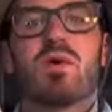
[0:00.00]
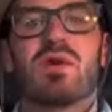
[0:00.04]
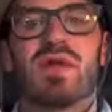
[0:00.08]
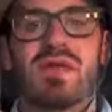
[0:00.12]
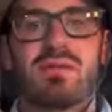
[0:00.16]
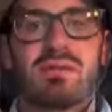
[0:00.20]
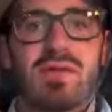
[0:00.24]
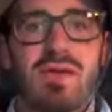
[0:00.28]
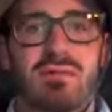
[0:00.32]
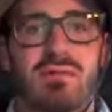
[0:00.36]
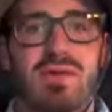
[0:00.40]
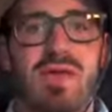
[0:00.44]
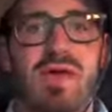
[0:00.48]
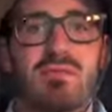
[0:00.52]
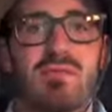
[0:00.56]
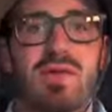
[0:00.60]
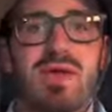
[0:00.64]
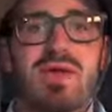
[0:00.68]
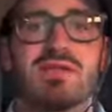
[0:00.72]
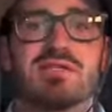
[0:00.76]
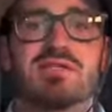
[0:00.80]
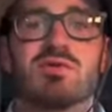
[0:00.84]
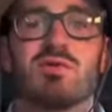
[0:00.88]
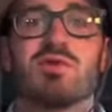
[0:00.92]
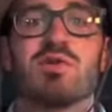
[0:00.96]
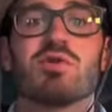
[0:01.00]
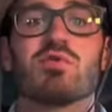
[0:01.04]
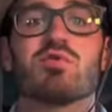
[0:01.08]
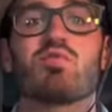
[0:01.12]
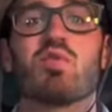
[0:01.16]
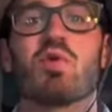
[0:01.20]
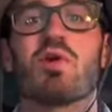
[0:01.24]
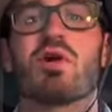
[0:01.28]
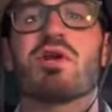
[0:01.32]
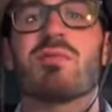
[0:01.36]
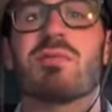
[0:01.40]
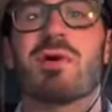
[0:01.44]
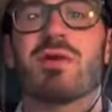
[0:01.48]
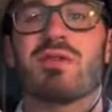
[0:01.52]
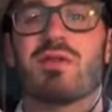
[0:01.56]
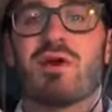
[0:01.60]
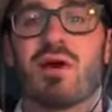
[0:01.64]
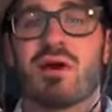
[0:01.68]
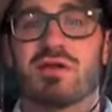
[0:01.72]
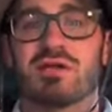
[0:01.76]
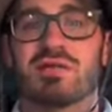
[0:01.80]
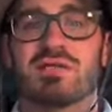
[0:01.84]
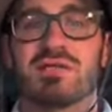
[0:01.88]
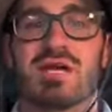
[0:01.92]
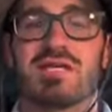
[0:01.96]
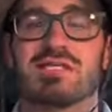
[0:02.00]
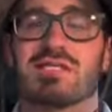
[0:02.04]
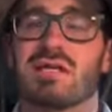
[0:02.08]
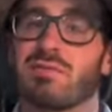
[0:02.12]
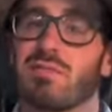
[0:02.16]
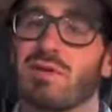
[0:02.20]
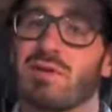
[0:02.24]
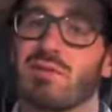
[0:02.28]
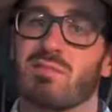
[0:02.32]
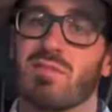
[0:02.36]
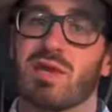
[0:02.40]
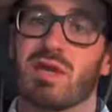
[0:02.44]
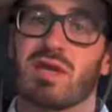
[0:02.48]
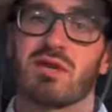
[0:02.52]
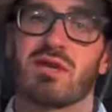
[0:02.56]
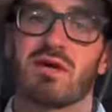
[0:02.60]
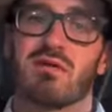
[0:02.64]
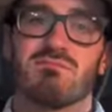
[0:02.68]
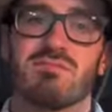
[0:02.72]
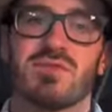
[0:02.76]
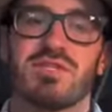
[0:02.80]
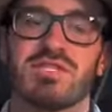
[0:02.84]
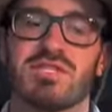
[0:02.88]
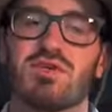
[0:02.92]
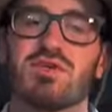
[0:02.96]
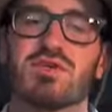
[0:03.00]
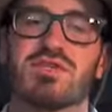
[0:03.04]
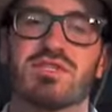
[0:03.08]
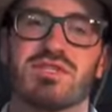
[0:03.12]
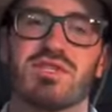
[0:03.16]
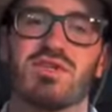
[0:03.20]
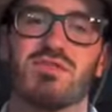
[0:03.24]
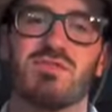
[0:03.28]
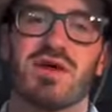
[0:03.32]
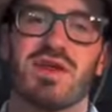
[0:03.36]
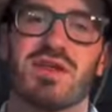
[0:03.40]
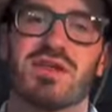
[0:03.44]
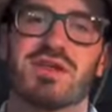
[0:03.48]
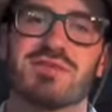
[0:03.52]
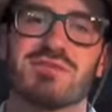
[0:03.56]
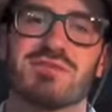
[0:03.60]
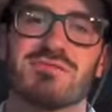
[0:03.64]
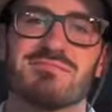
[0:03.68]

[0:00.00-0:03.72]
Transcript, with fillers: ABM campaigns when you're worried about the audience size not being big enough. Let's do this in two minutes.